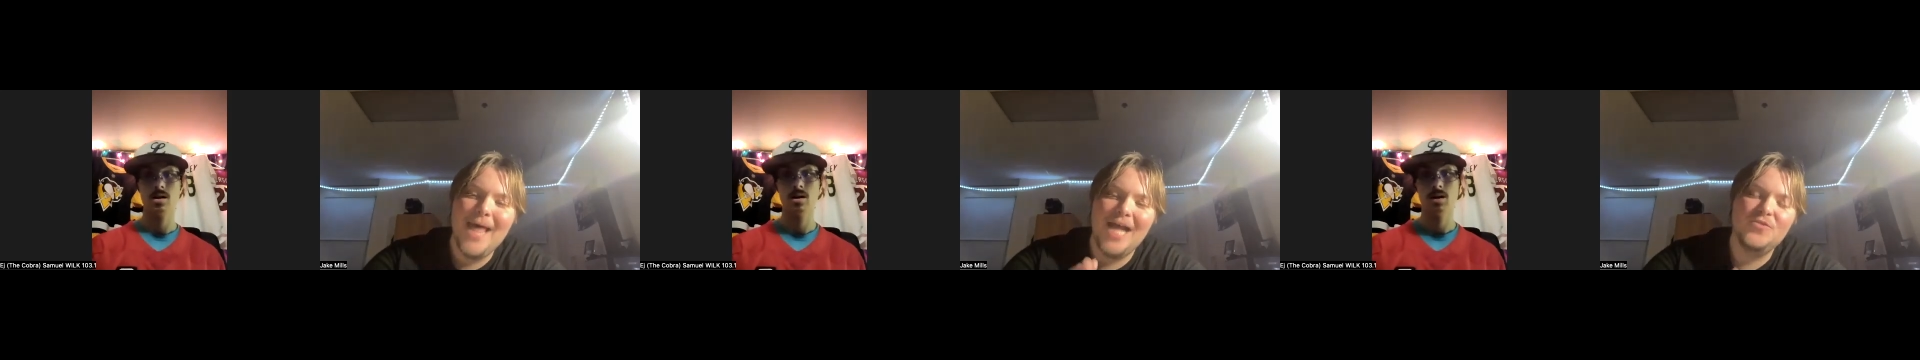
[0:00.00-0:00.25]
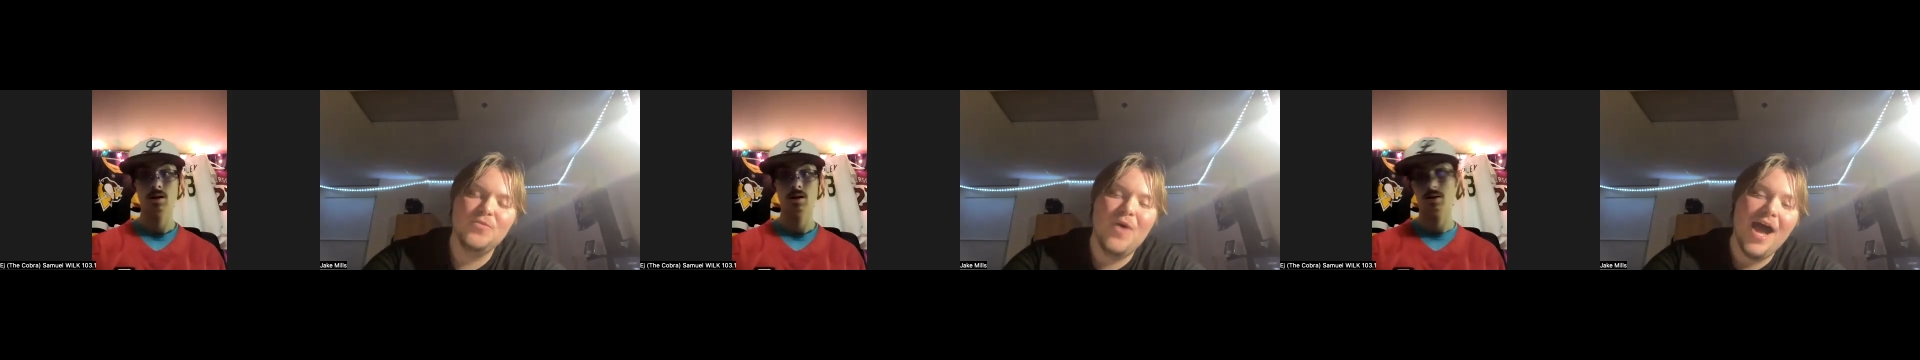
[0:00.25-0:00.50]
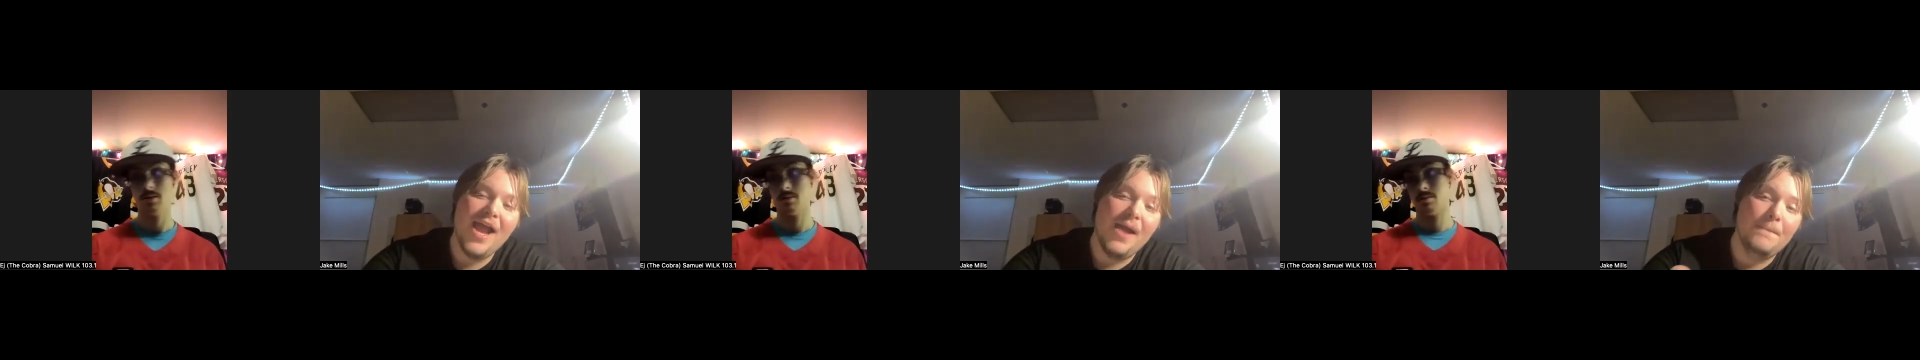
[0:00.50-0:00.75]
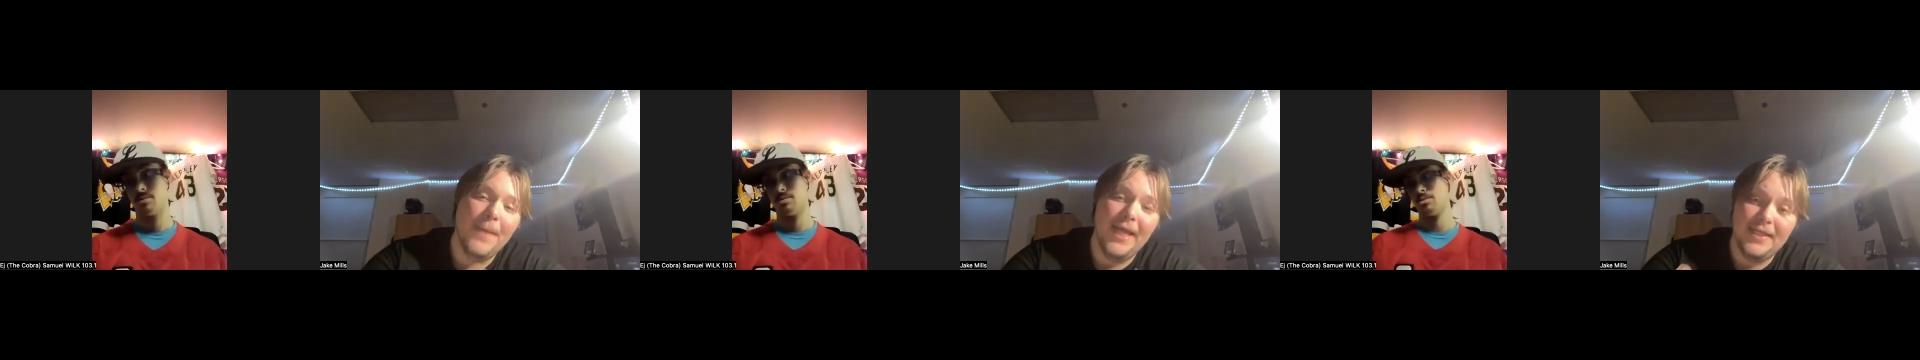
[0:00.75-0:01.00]
Speaker 1: that's why
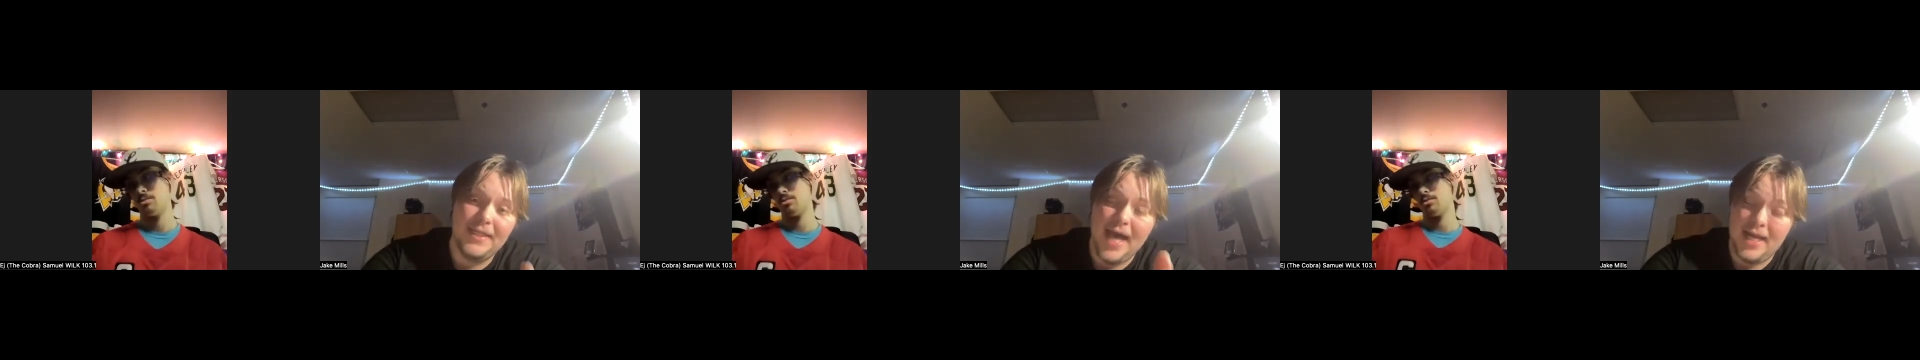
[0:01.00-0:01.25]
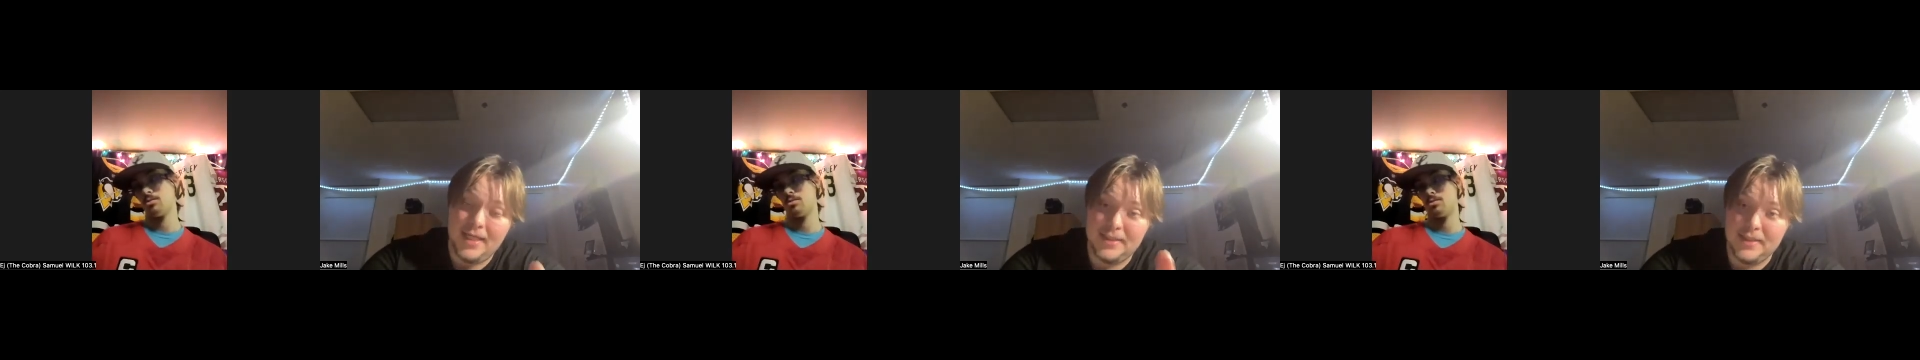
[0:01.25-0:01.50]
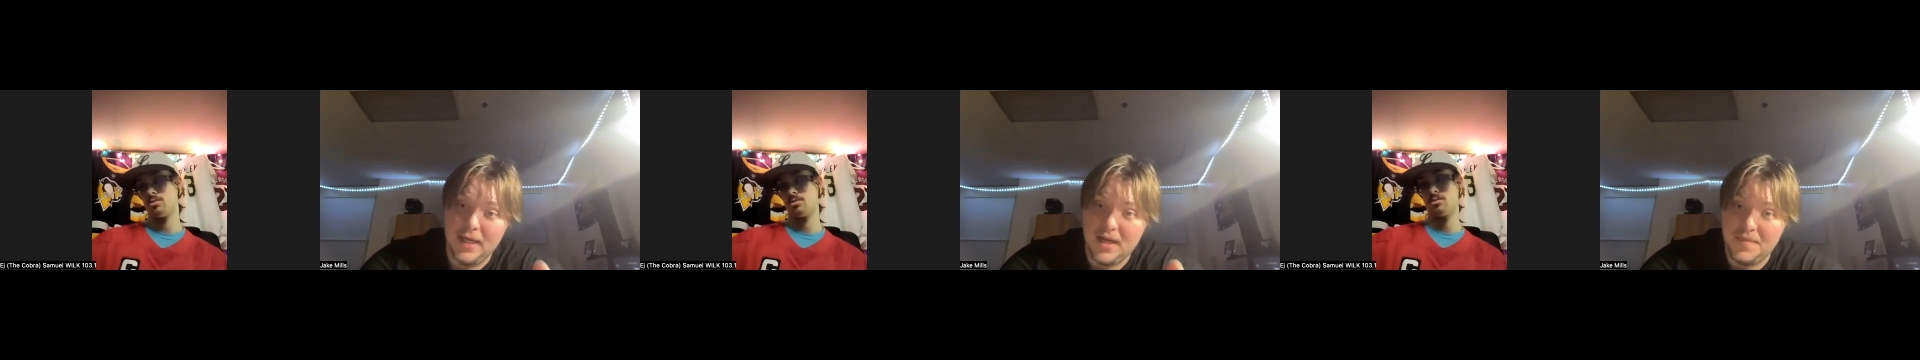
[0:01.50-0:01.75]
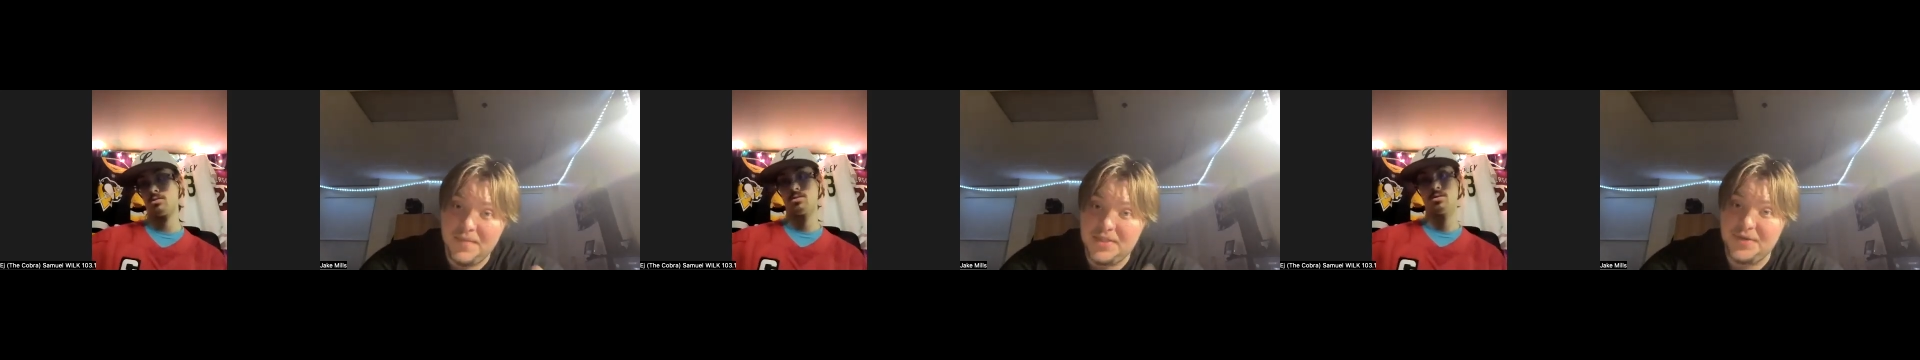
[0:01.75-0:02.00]
I'm like kind of
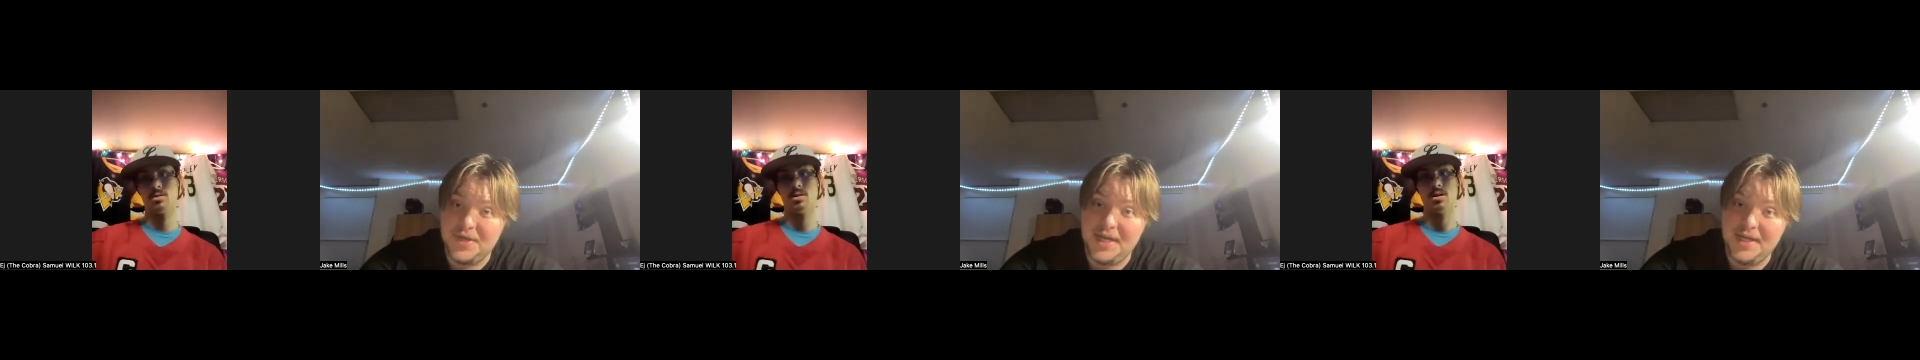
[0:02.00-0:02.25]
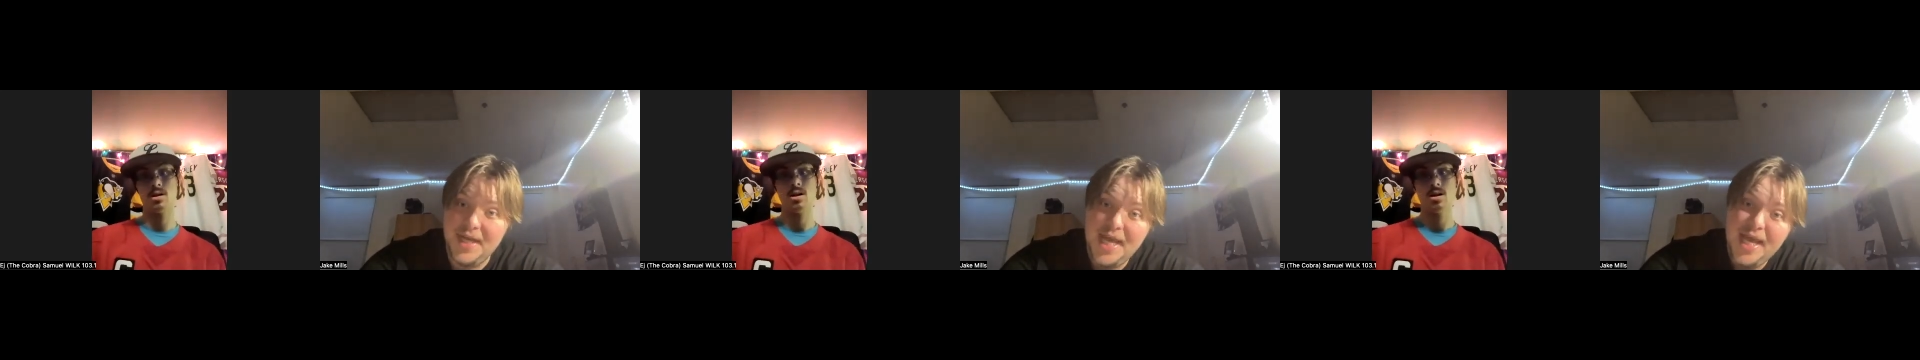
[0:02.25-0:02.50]
stuck in between.